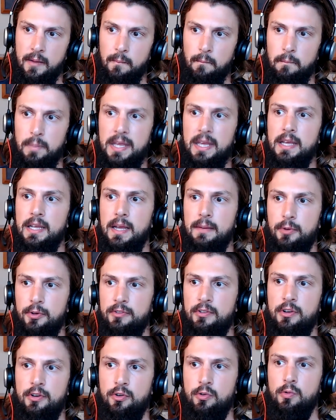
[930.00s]
being able
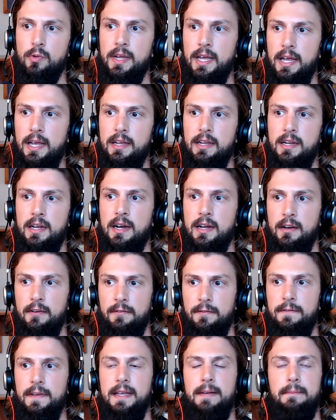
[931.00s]
to create kind of
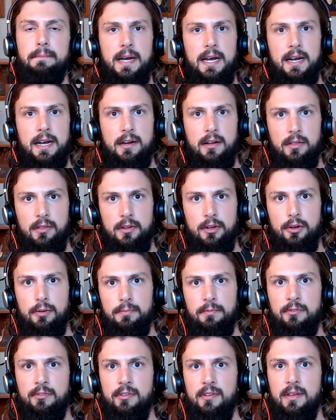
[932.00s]
feedback
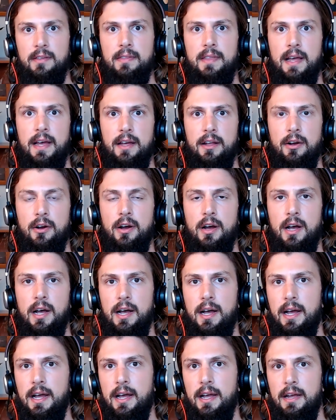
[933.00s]
loops that
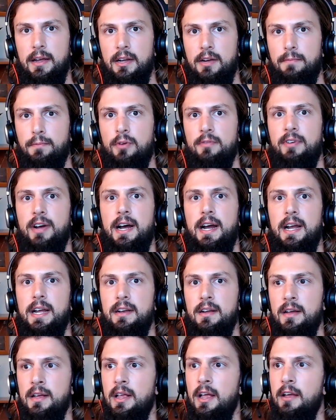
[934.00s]

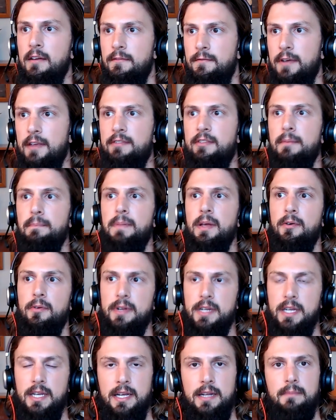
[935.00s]
provide
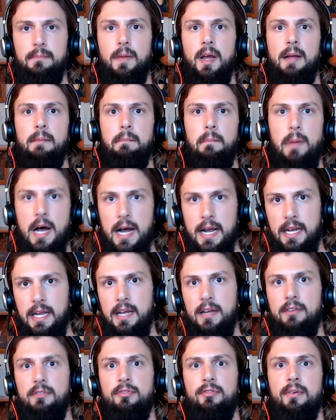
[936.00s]
visibility and
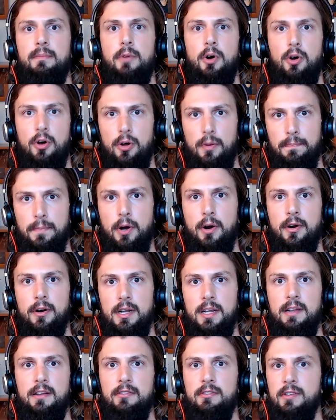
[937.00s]
buy-in from all
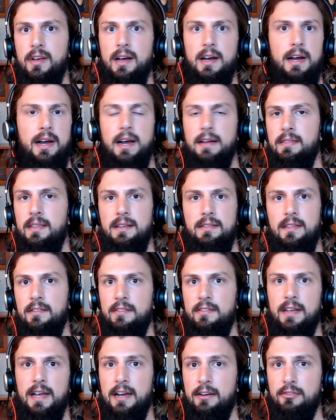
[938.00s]
parties. I think
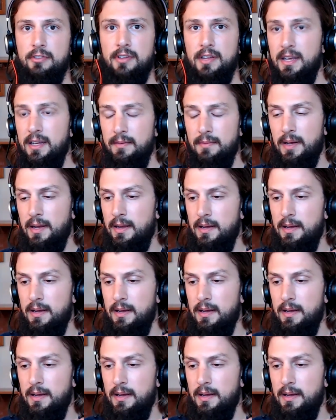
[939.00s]
this is actually